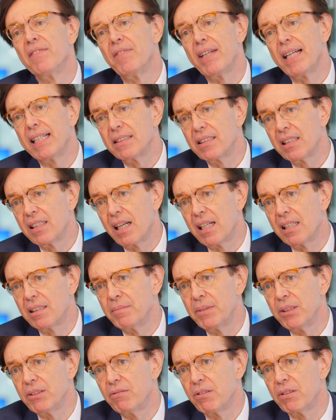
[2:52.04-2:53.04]
Advanced
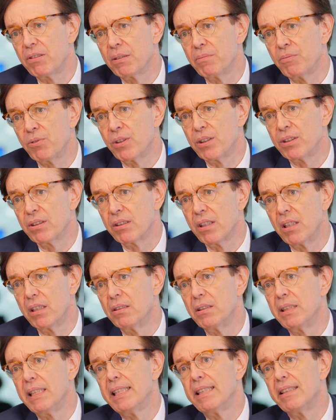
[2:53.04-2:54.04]
economies growing more
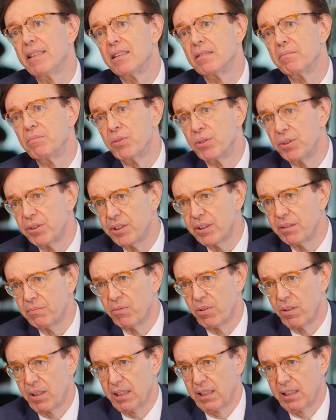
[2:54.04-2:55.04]
slowly than emerging
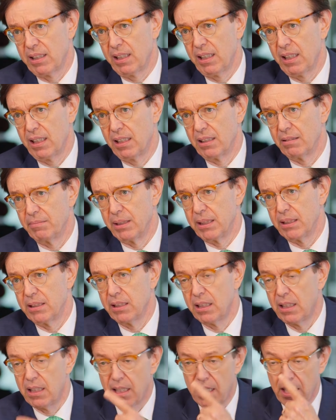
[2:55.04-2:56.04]
market
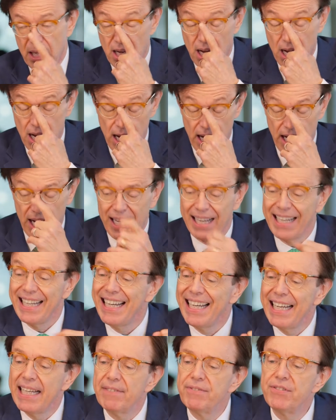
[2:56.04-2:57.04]
economies.
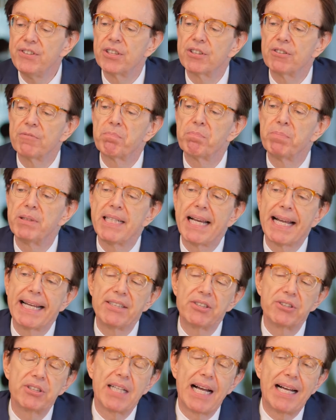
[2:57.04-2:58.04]
If your
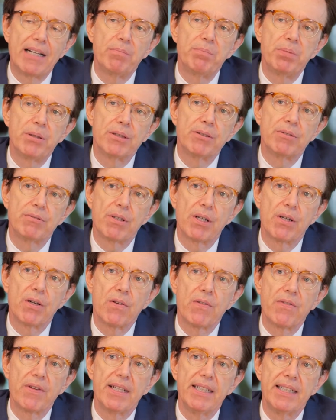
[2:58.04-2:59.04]
potential output
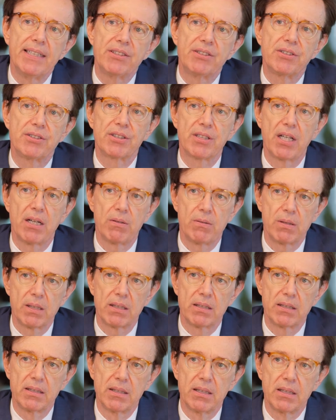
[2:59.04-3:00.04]
growth is
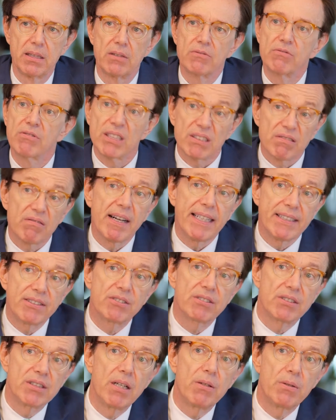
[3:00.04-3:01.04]
slower, real
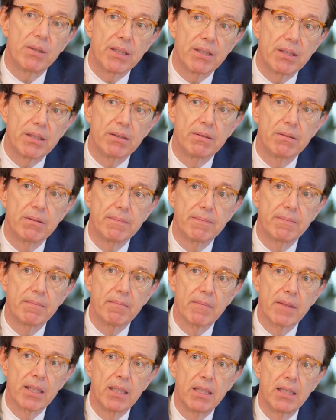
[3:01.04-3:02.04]
rates are lower too,
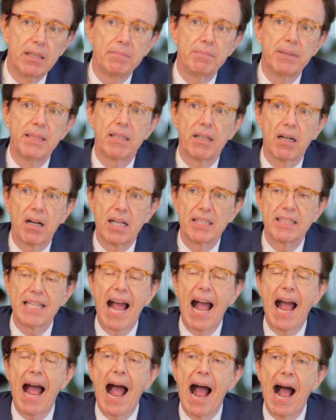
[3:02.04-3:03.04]
because
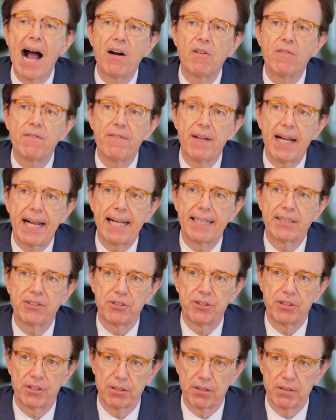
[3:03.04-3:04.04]
how
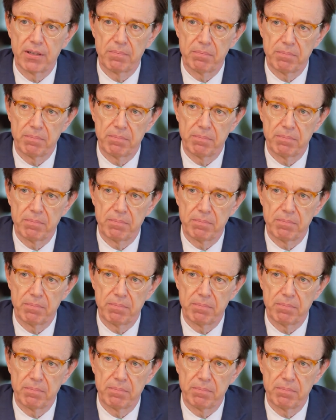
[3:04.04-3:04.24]
fast your